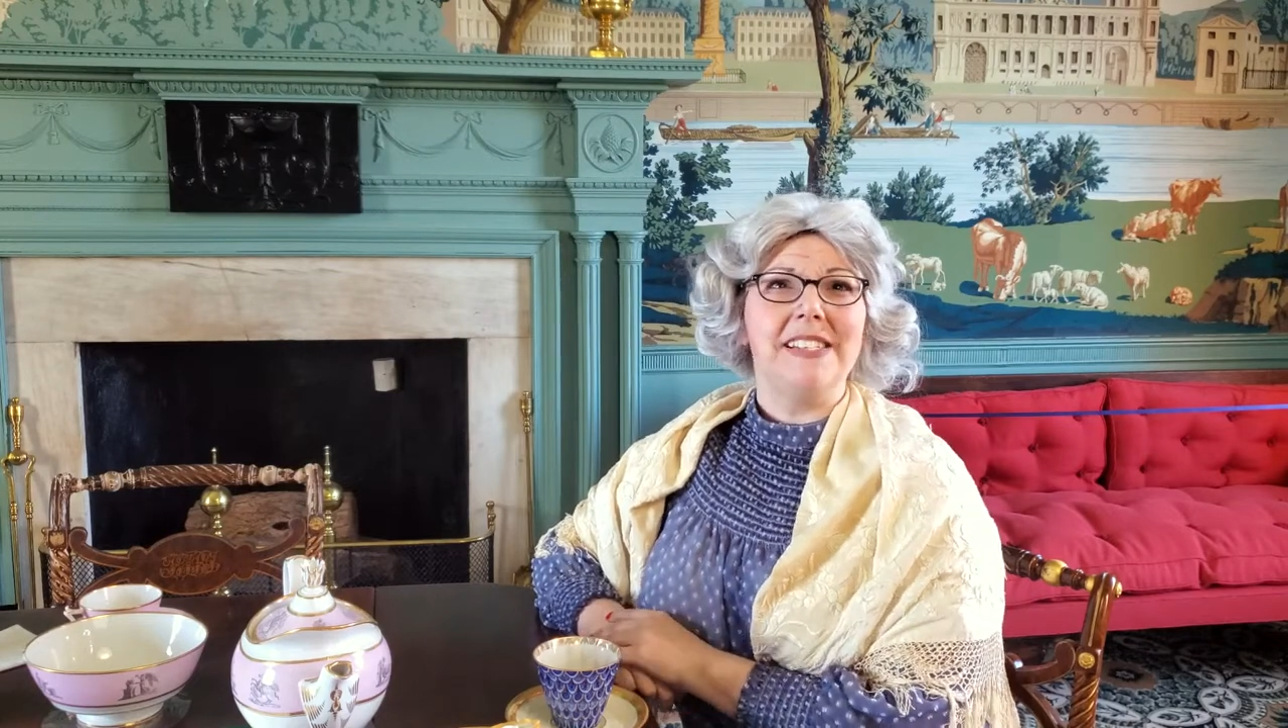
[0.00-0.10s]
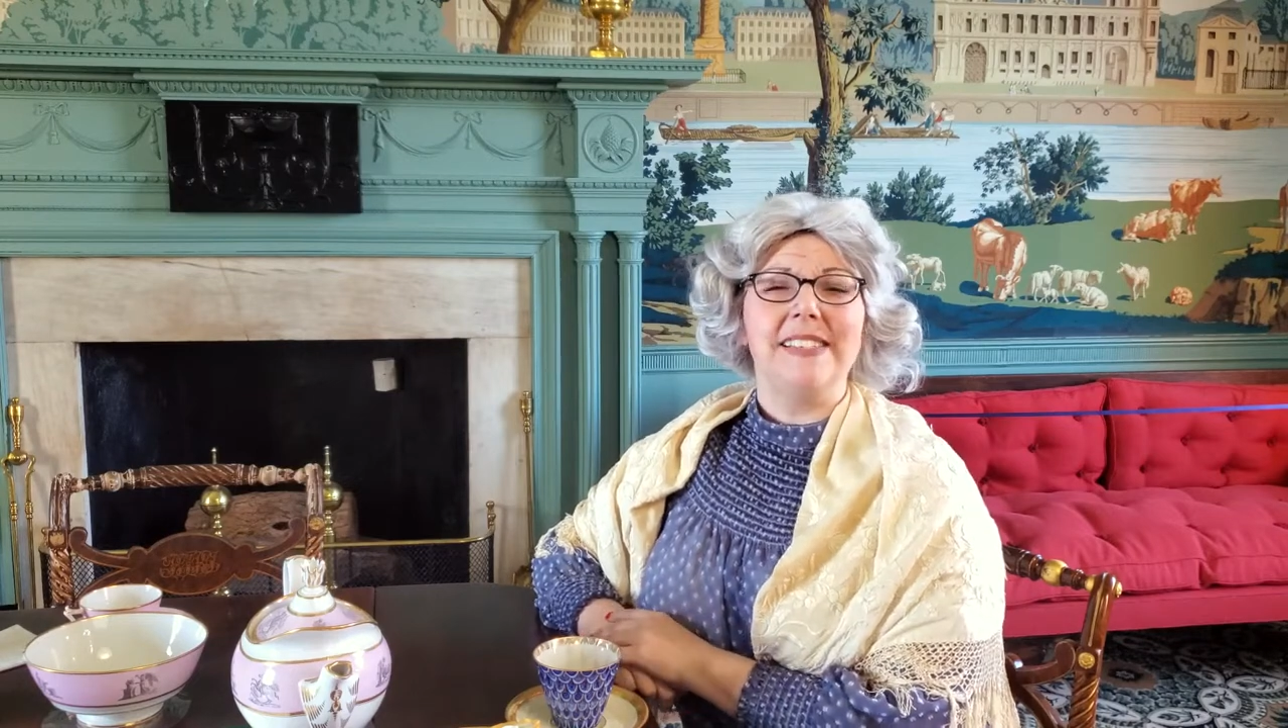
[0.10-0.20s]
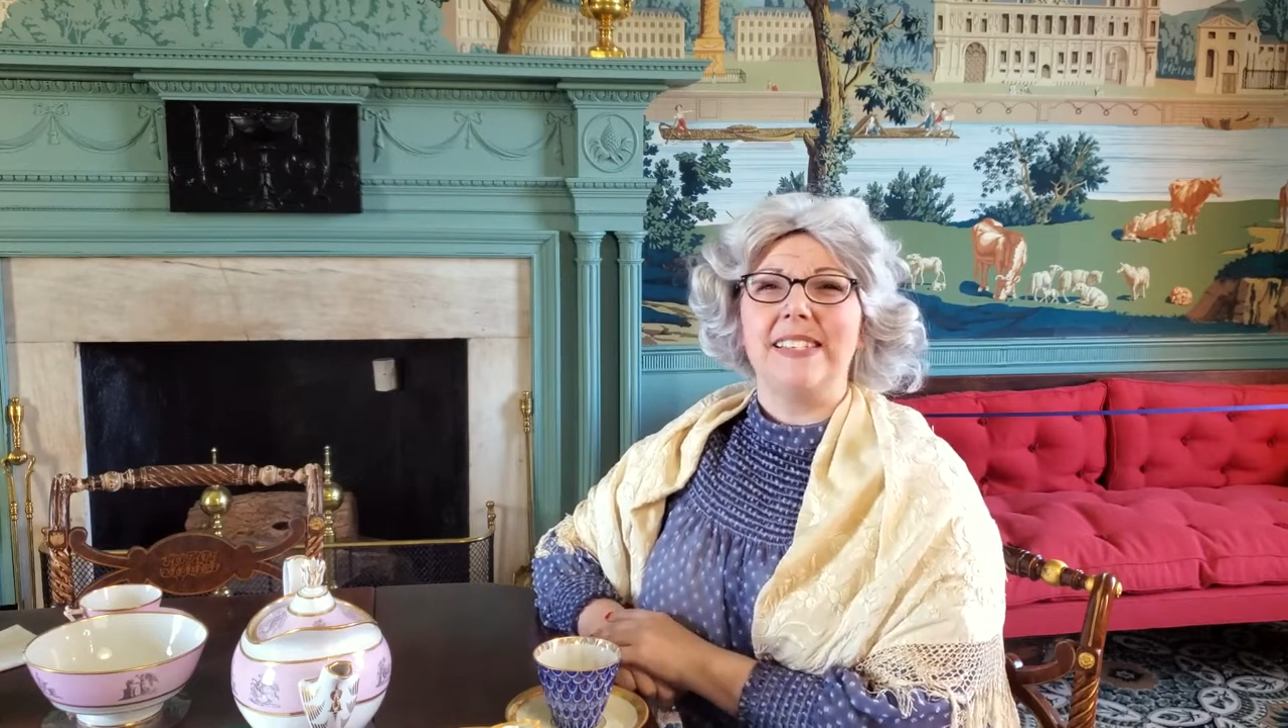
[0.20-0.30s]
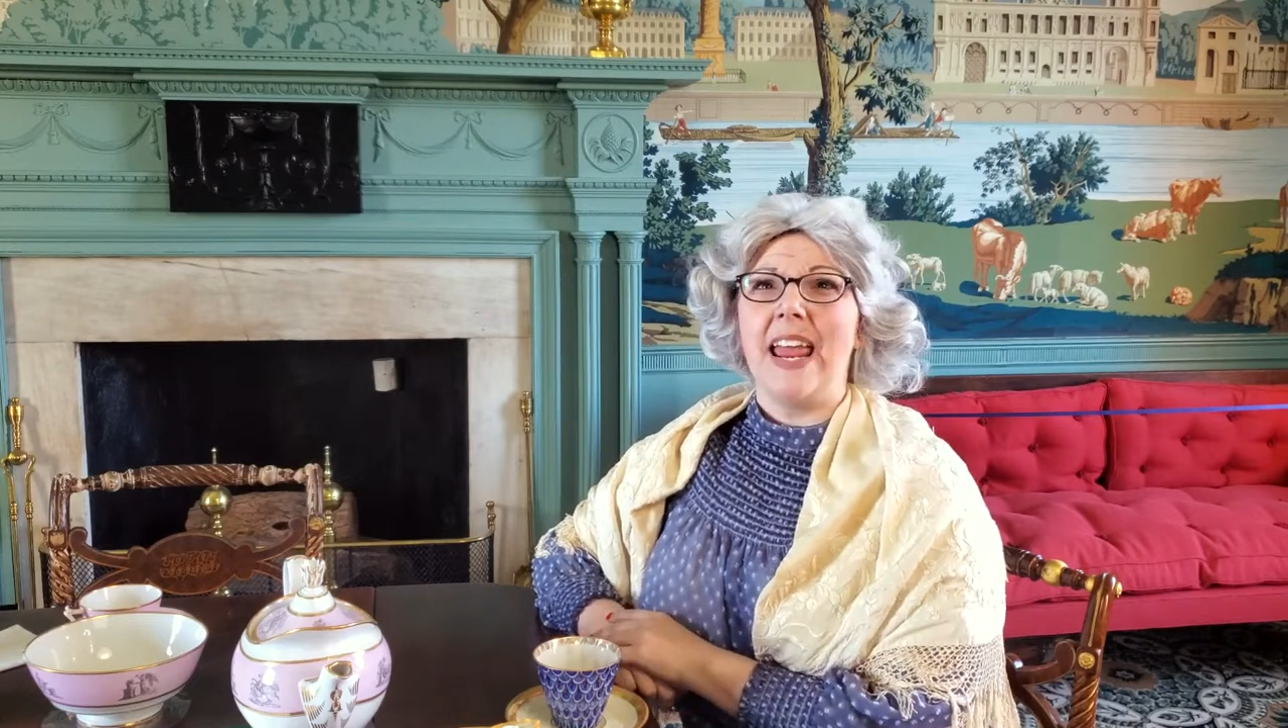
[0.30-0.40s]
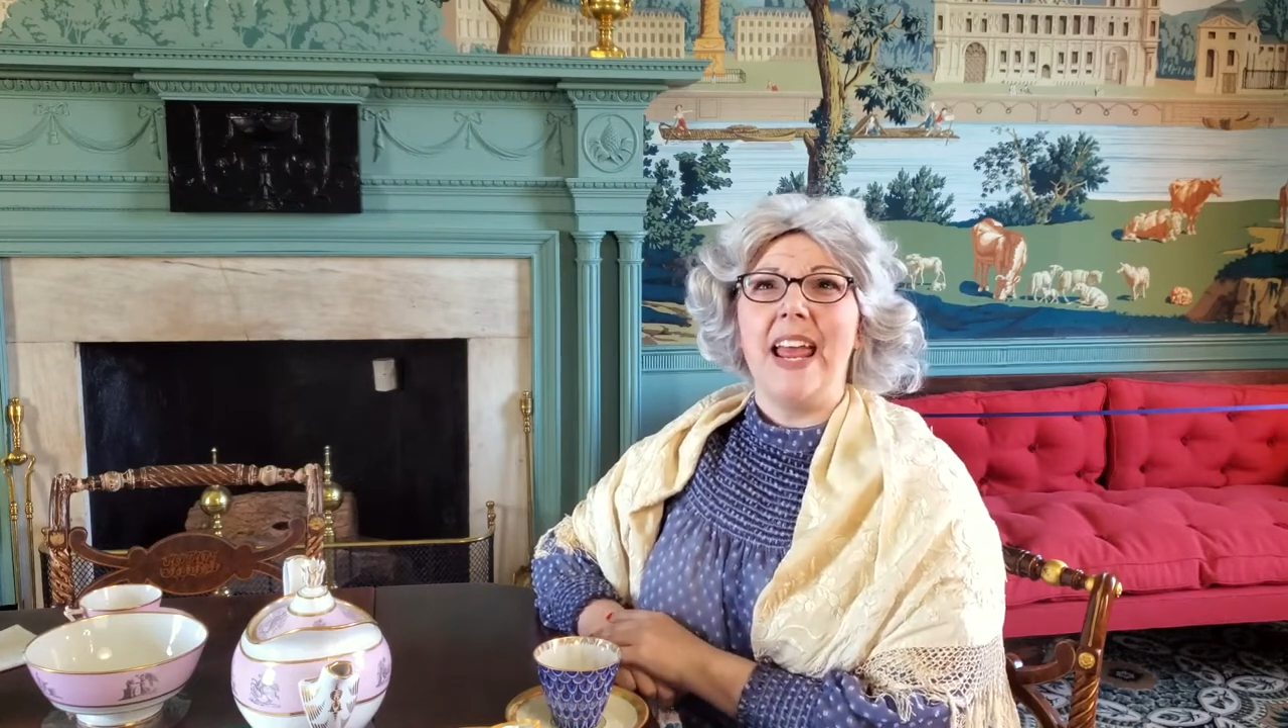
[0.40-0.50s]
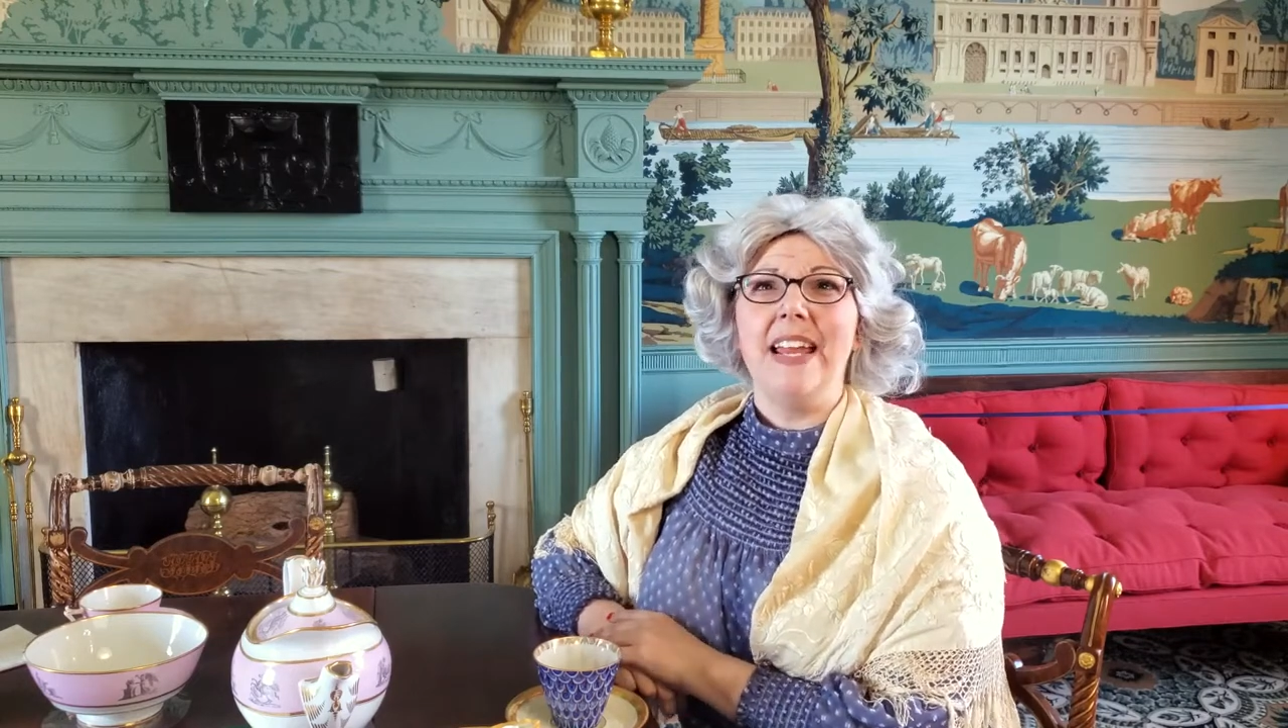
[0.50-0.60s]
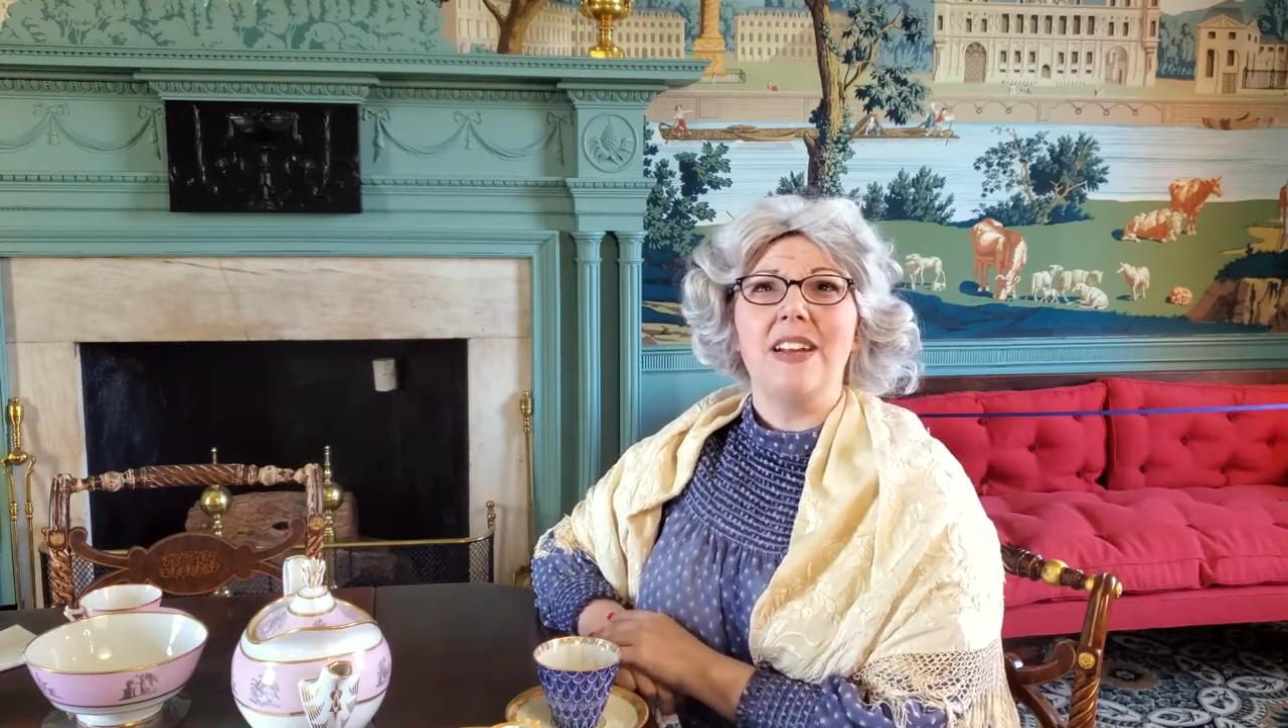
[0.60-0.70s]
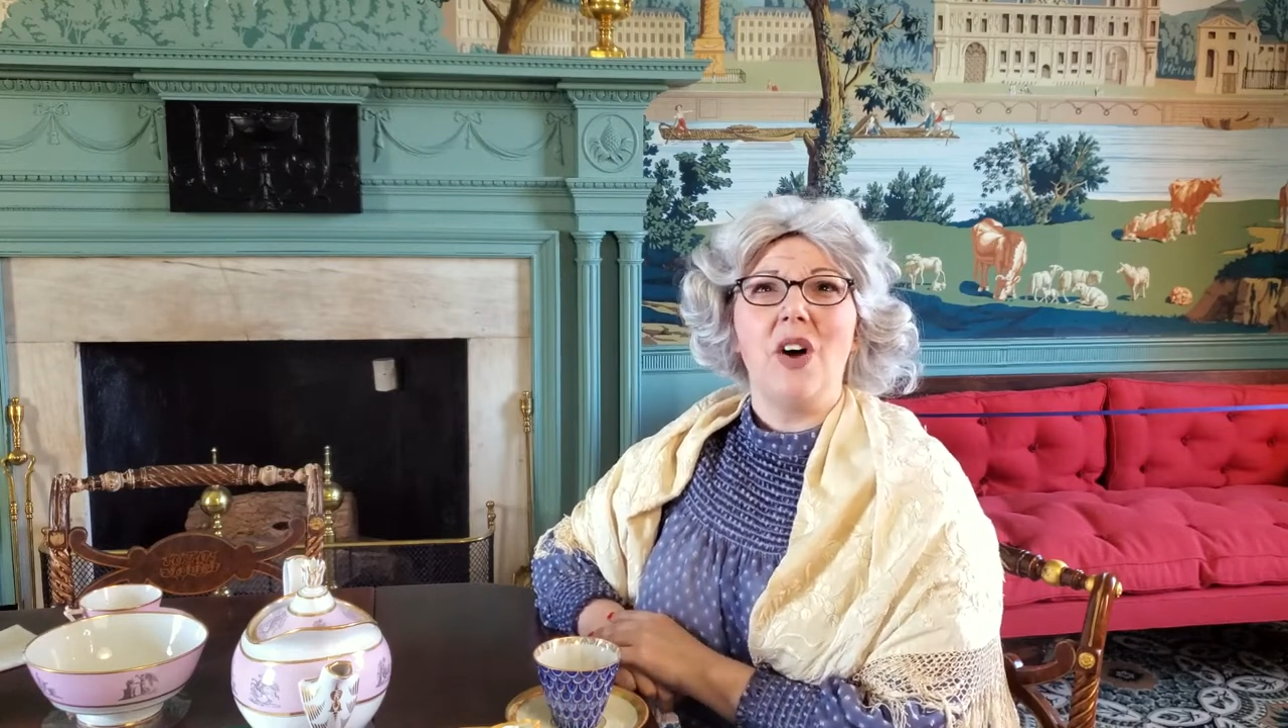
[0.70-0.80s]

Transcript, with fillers: stand